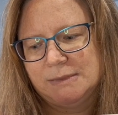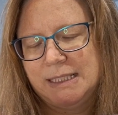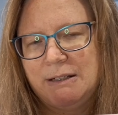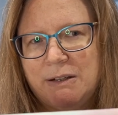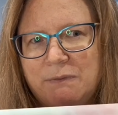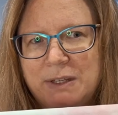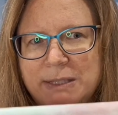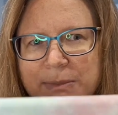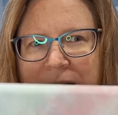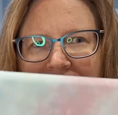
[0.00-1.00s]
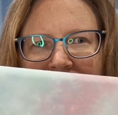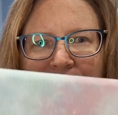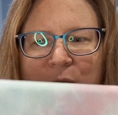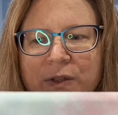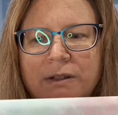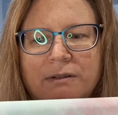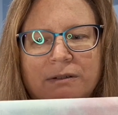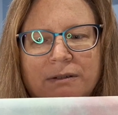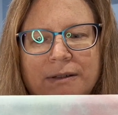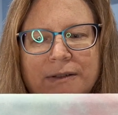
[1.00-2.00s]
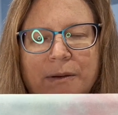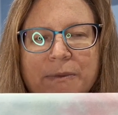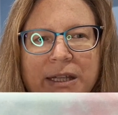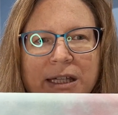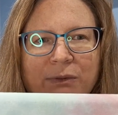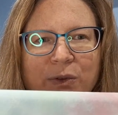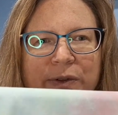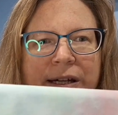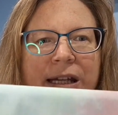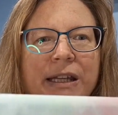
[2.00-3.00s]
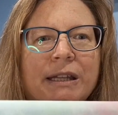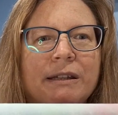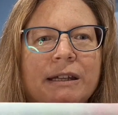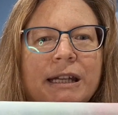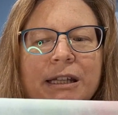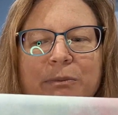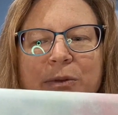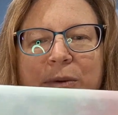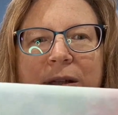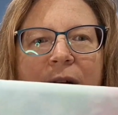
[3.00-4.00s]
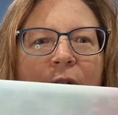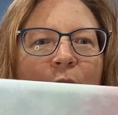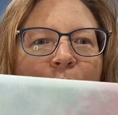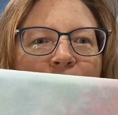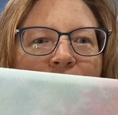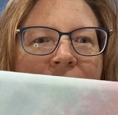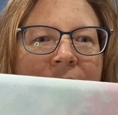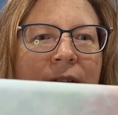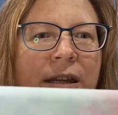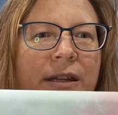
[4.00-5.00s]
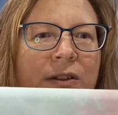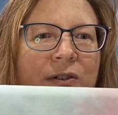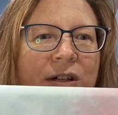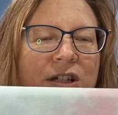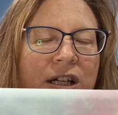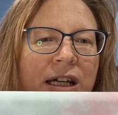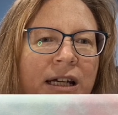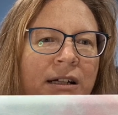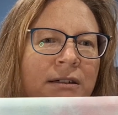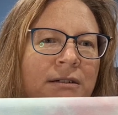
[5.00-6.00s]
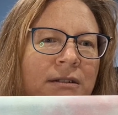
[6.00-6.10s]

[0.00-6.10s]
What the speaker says: They're an investment, and I'm thinking of also getting them the one with the stretcher here.